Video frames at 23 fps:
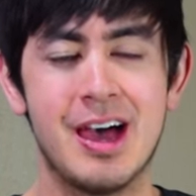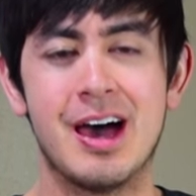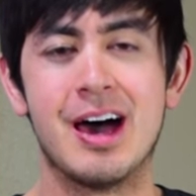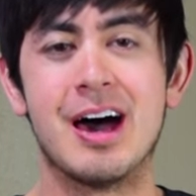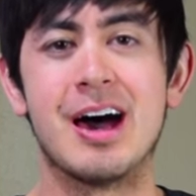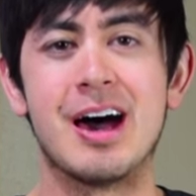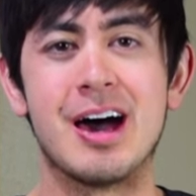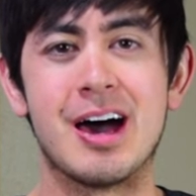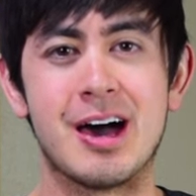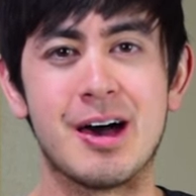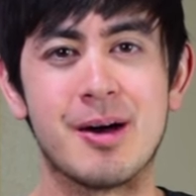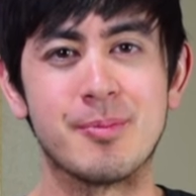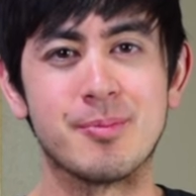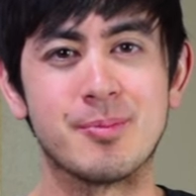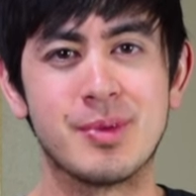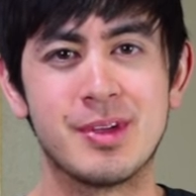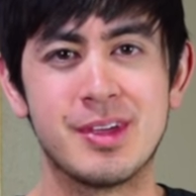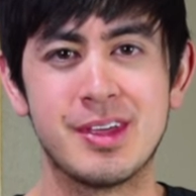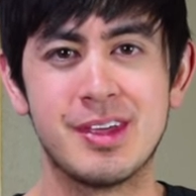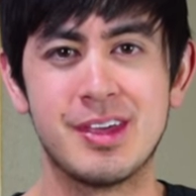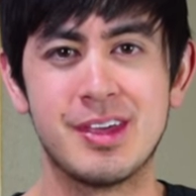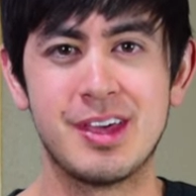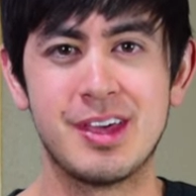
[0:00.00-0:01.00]
Um,
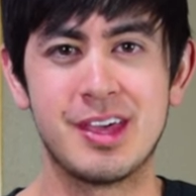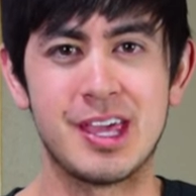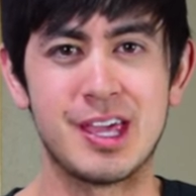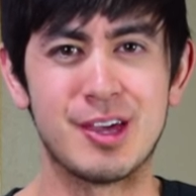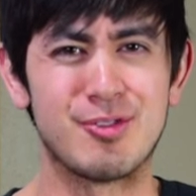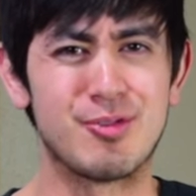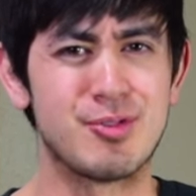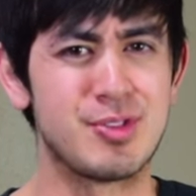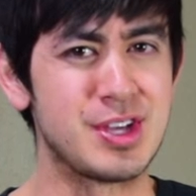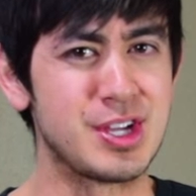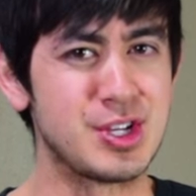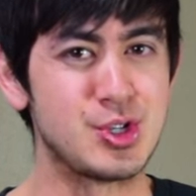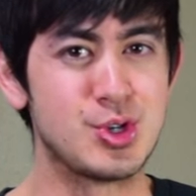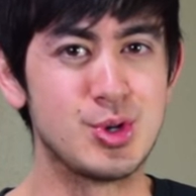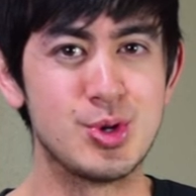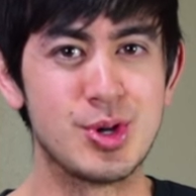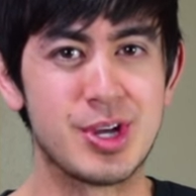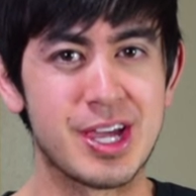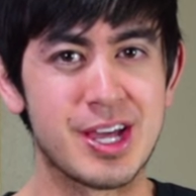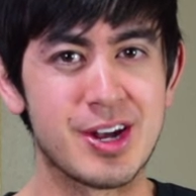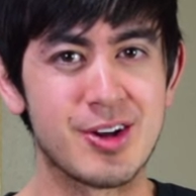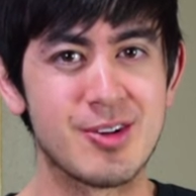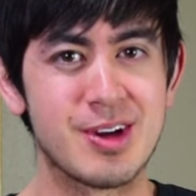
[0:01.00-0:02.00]
if they
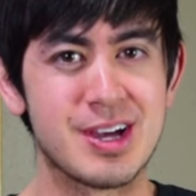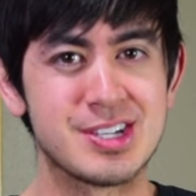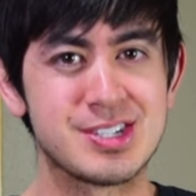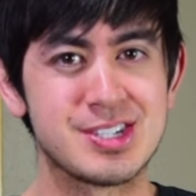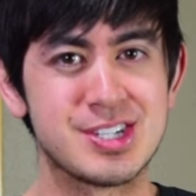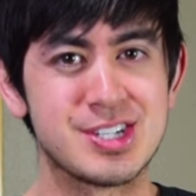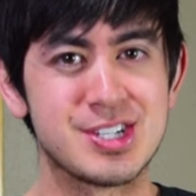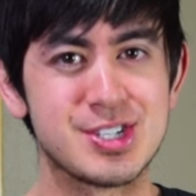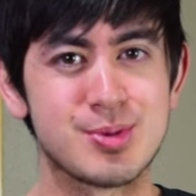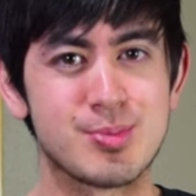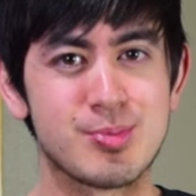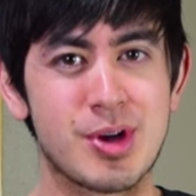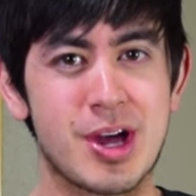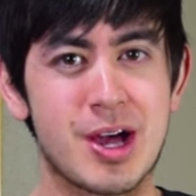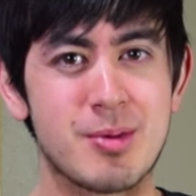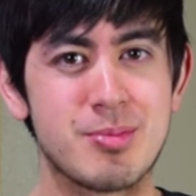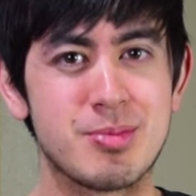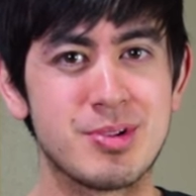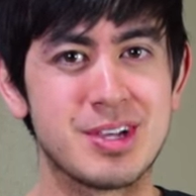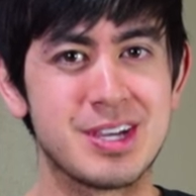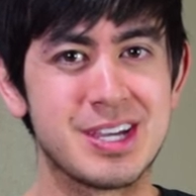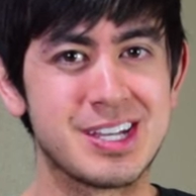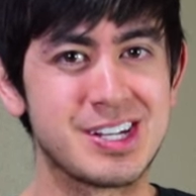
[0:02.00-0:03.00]
do get arrested, it's
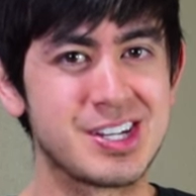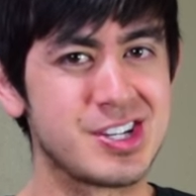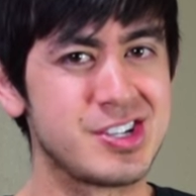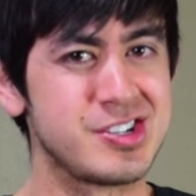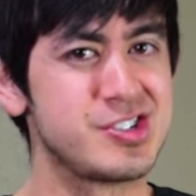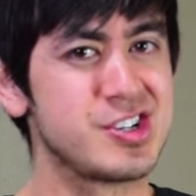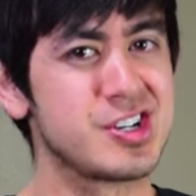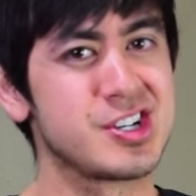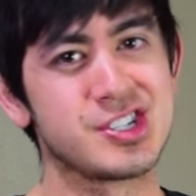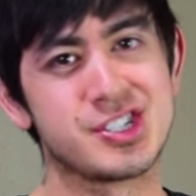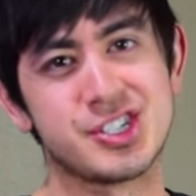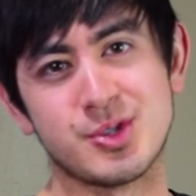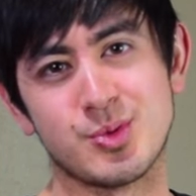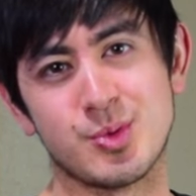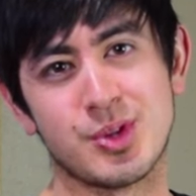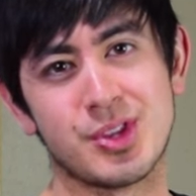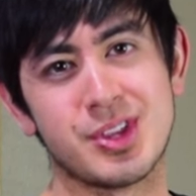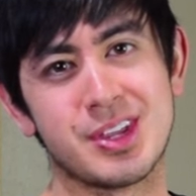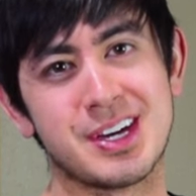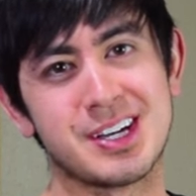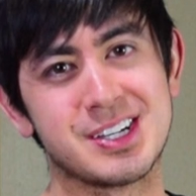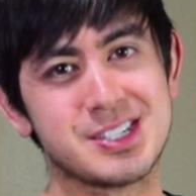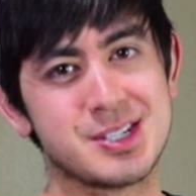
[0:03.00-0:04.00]
probably in conjunction
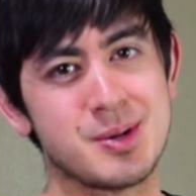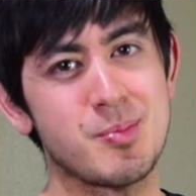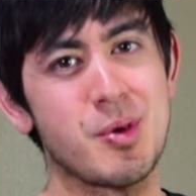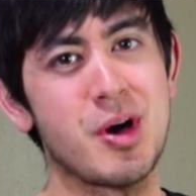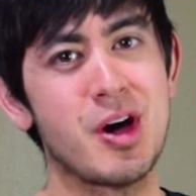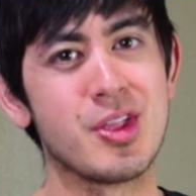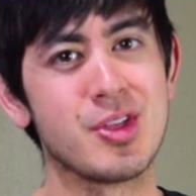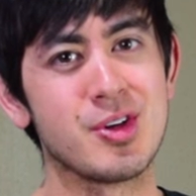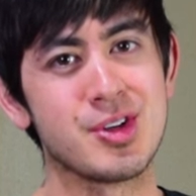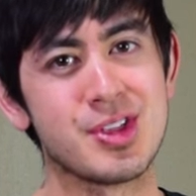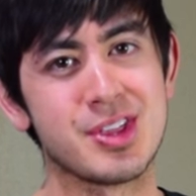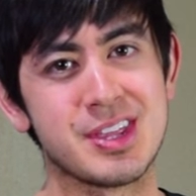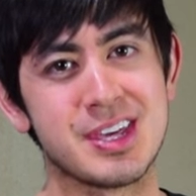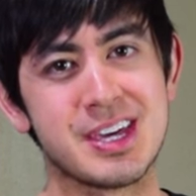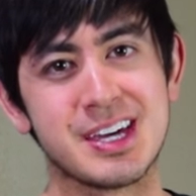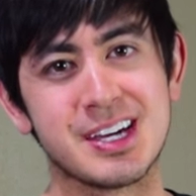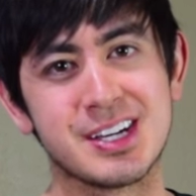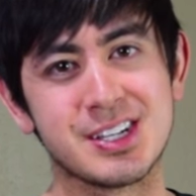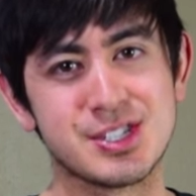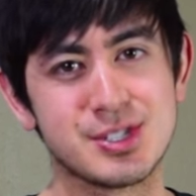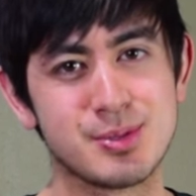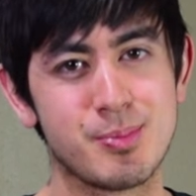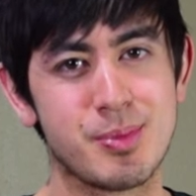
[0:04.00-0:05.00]
with like some other
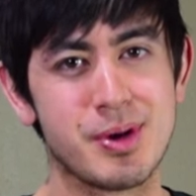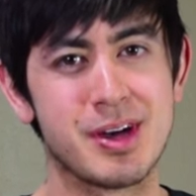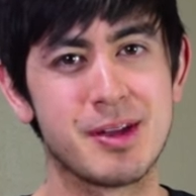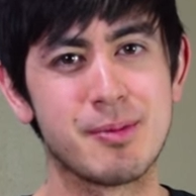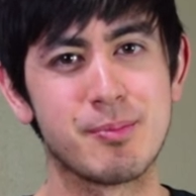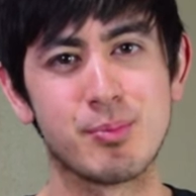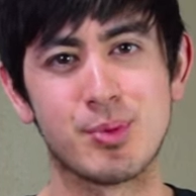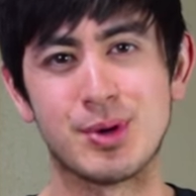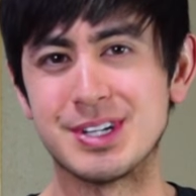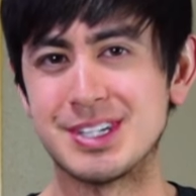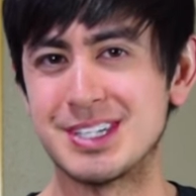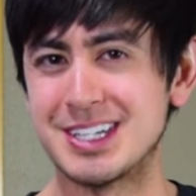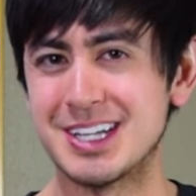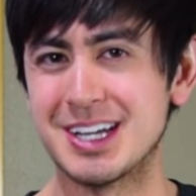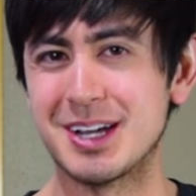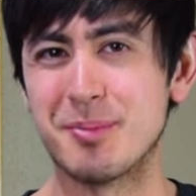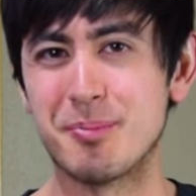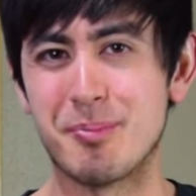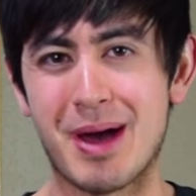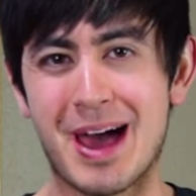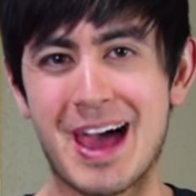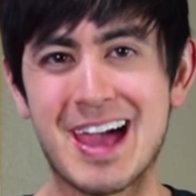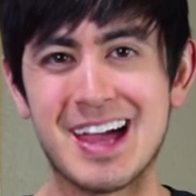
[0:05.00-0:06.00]
things, but
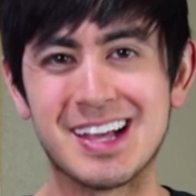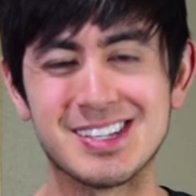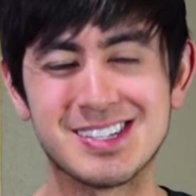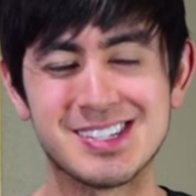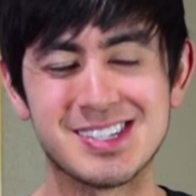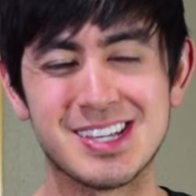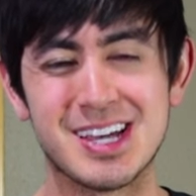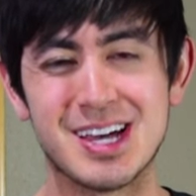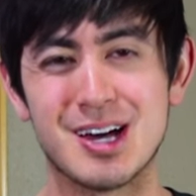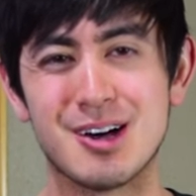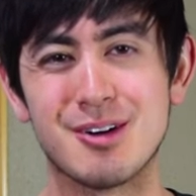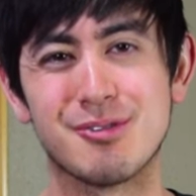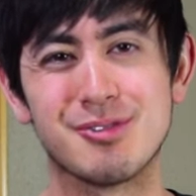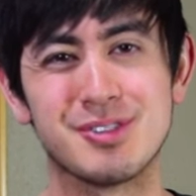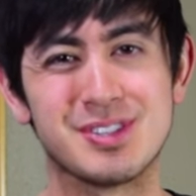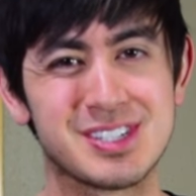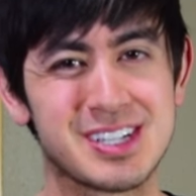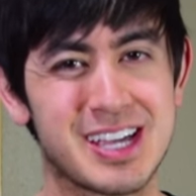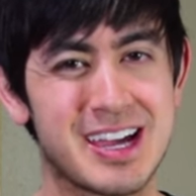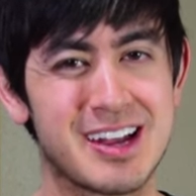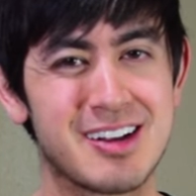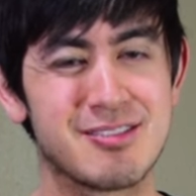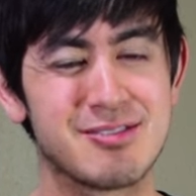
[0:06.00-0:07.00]
printing by itself is
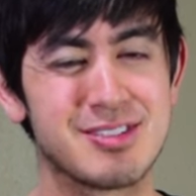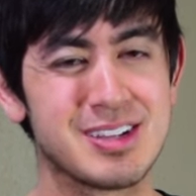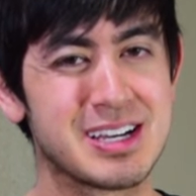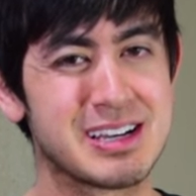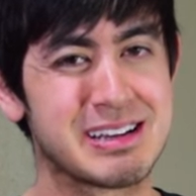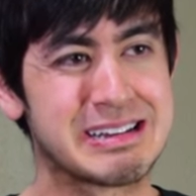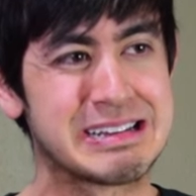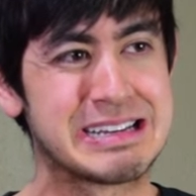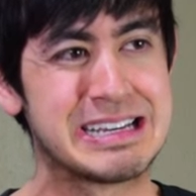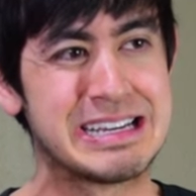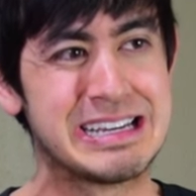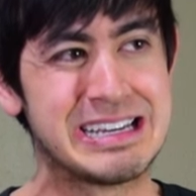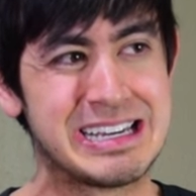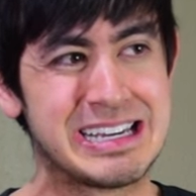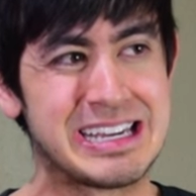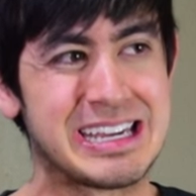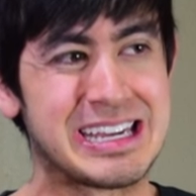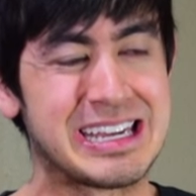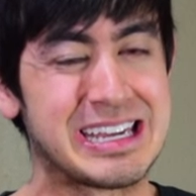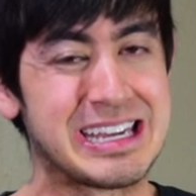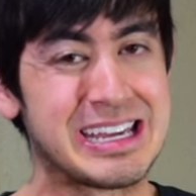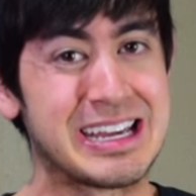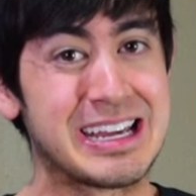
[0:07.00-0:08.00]
kind of like
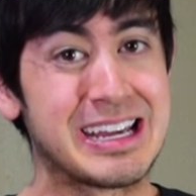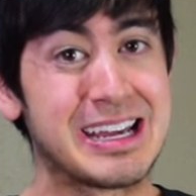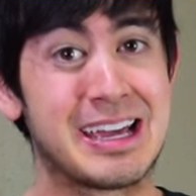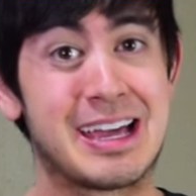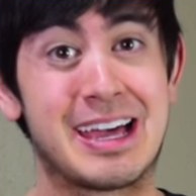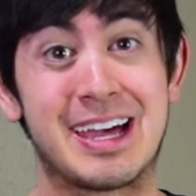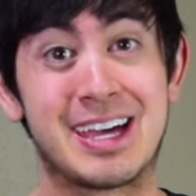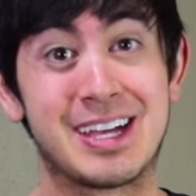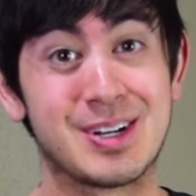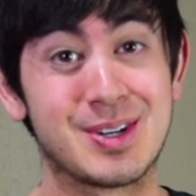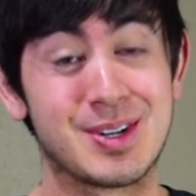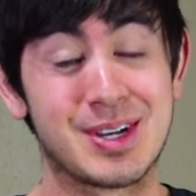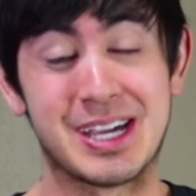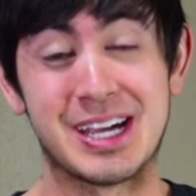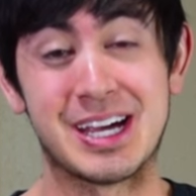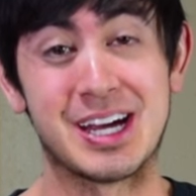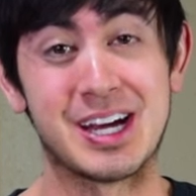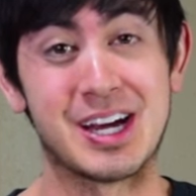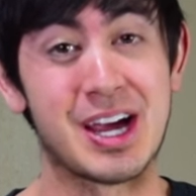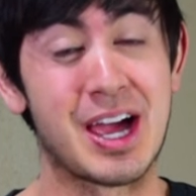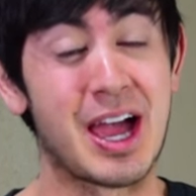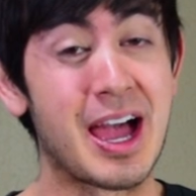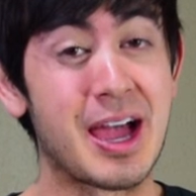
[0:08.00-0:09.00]
eh, I don't
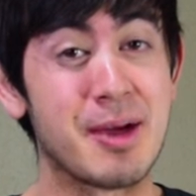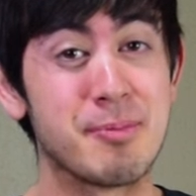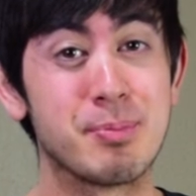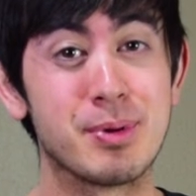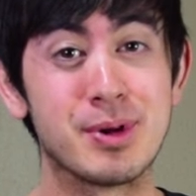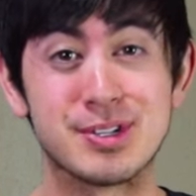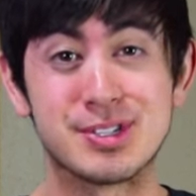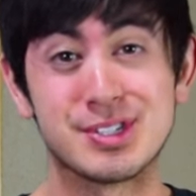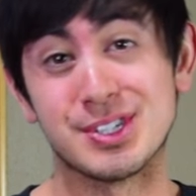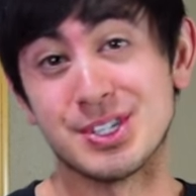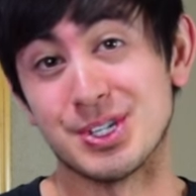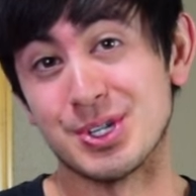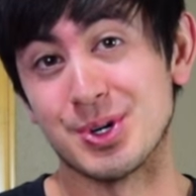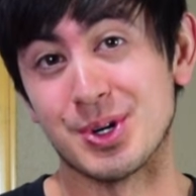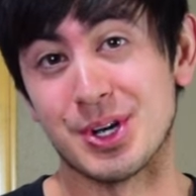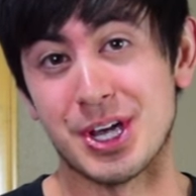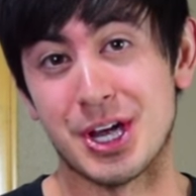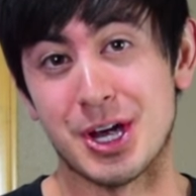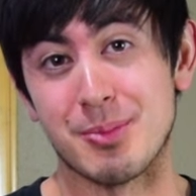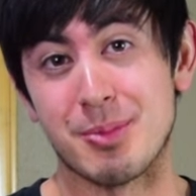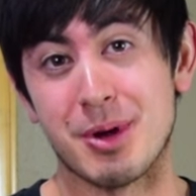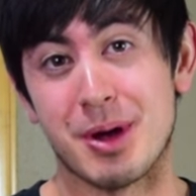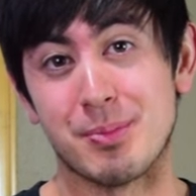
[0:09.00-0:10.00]
care. I personally don't
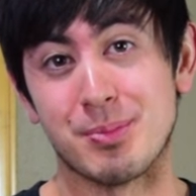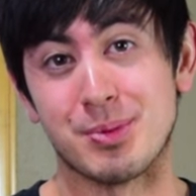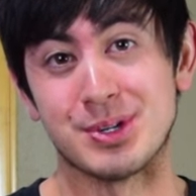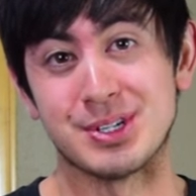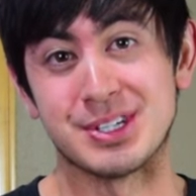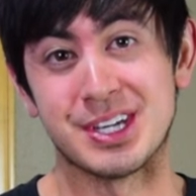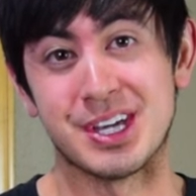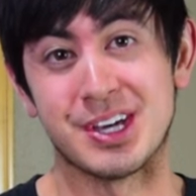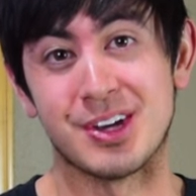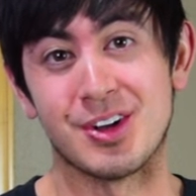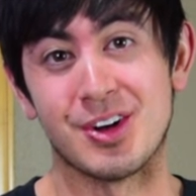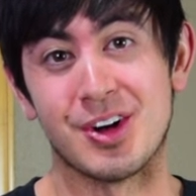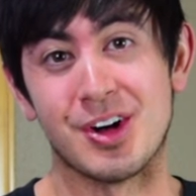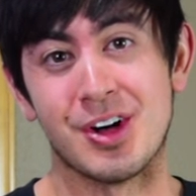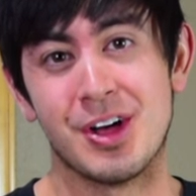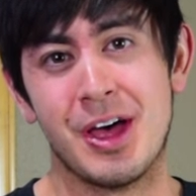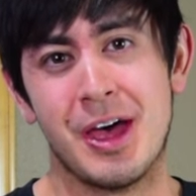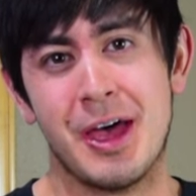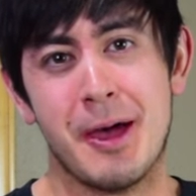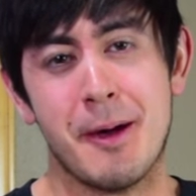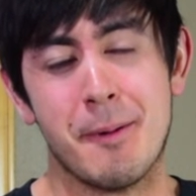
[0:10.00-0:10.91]
care about printing at all.